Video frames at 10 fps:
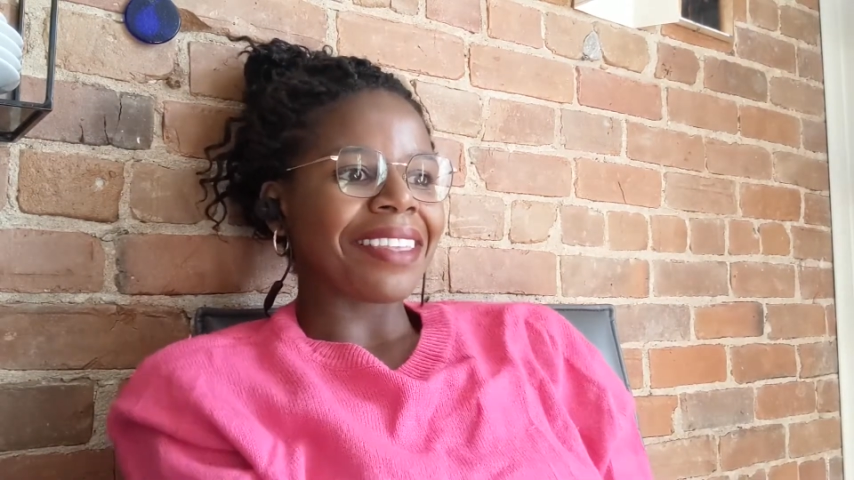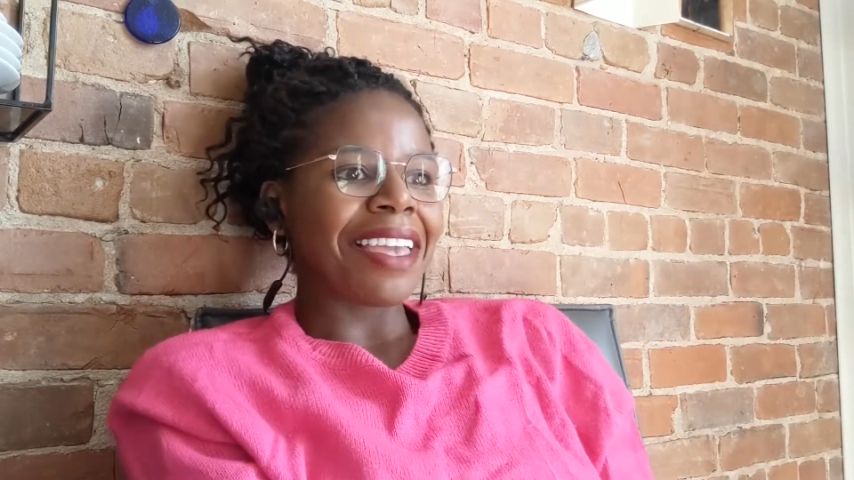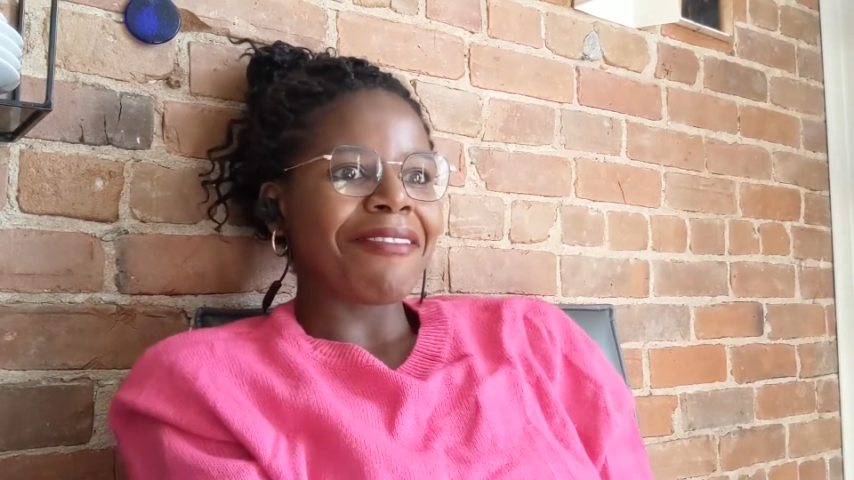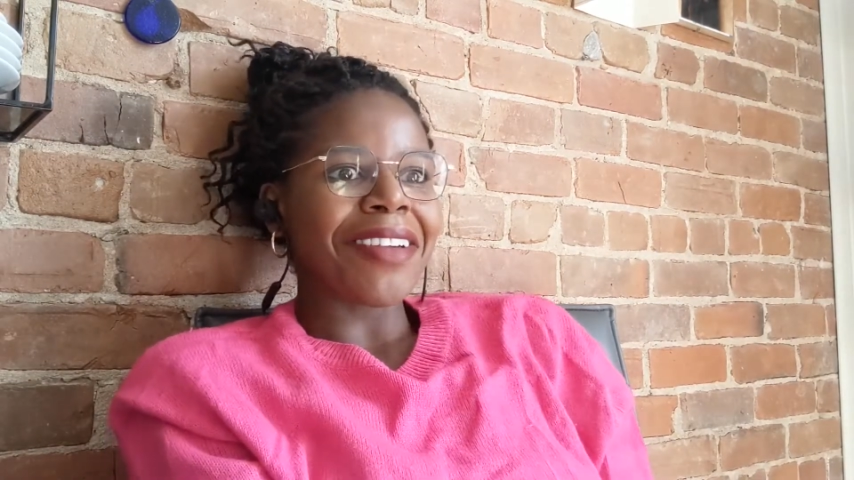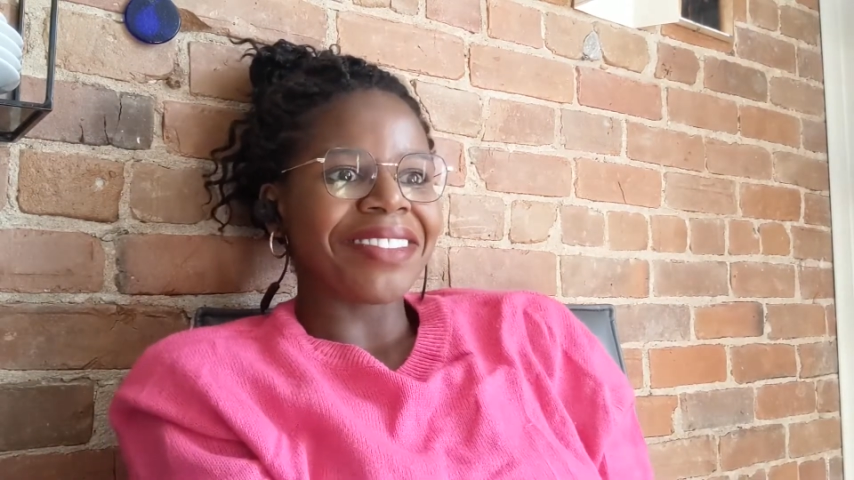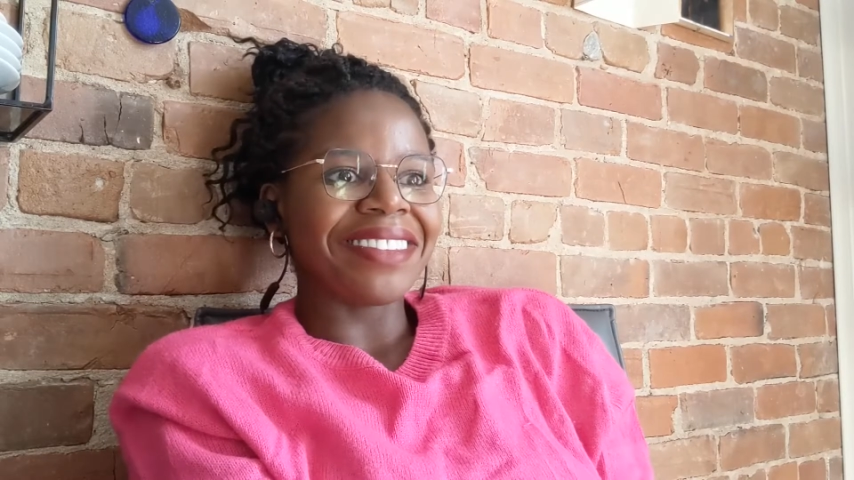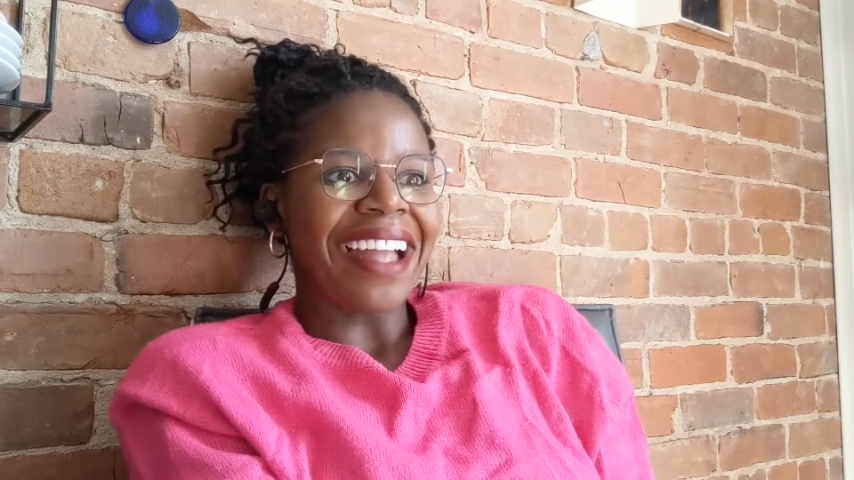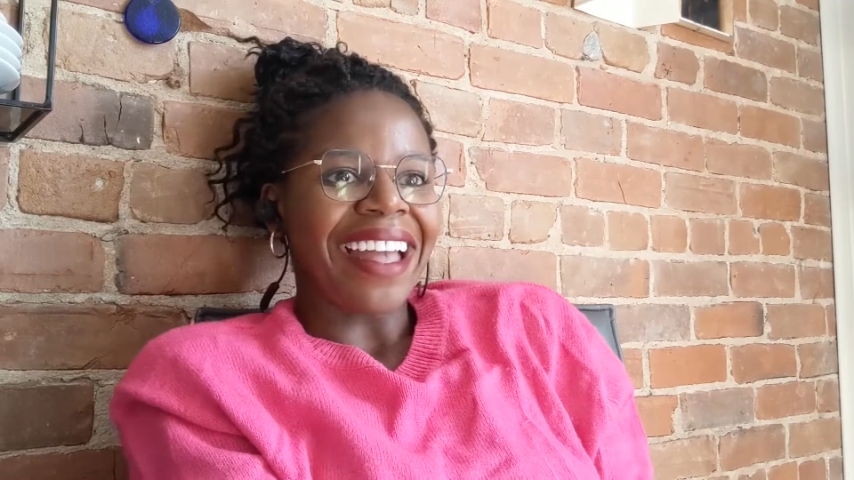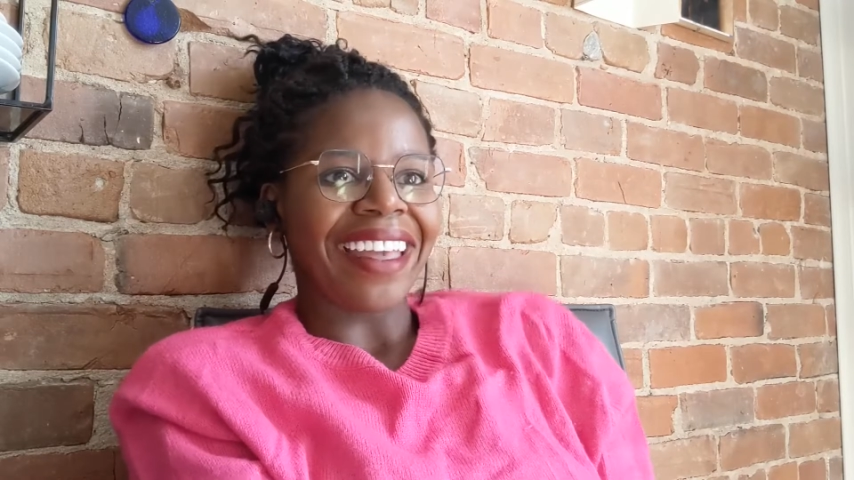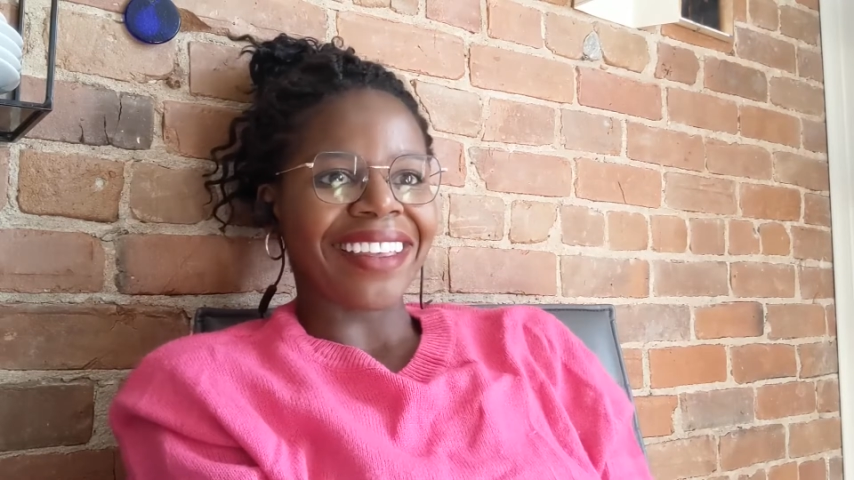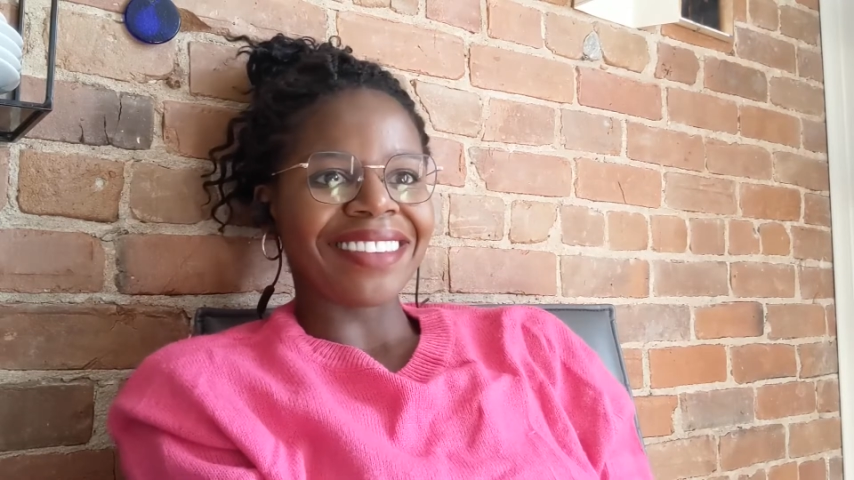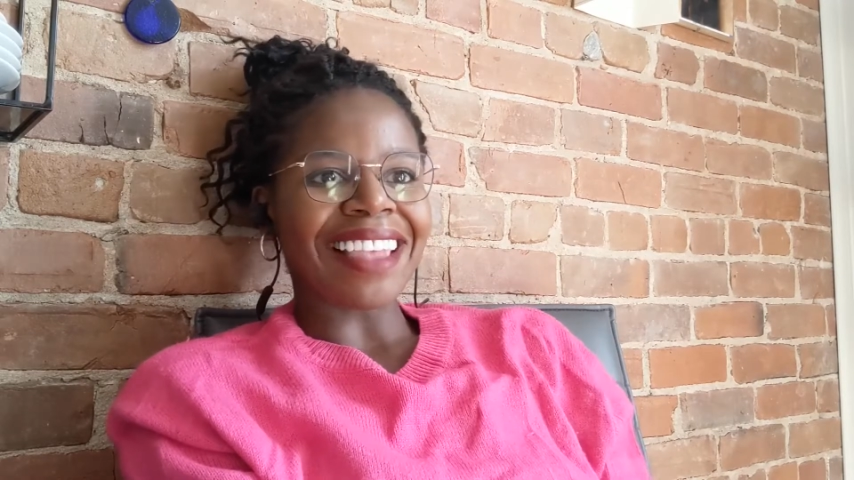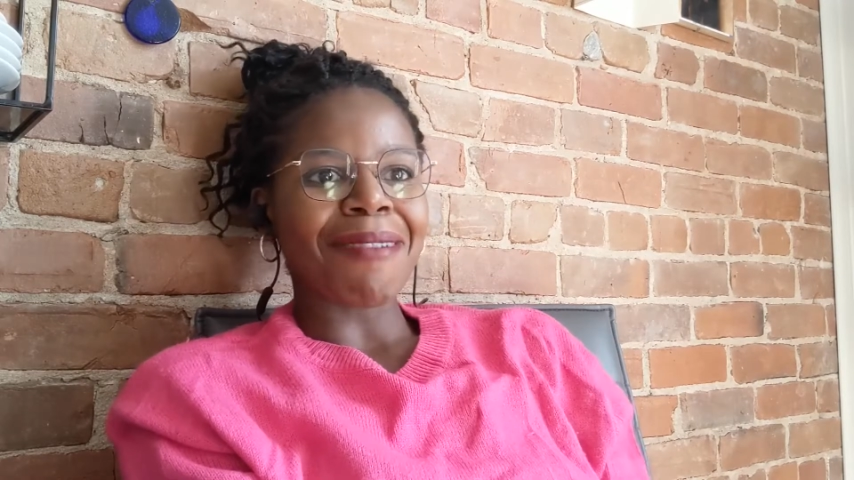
it was nice.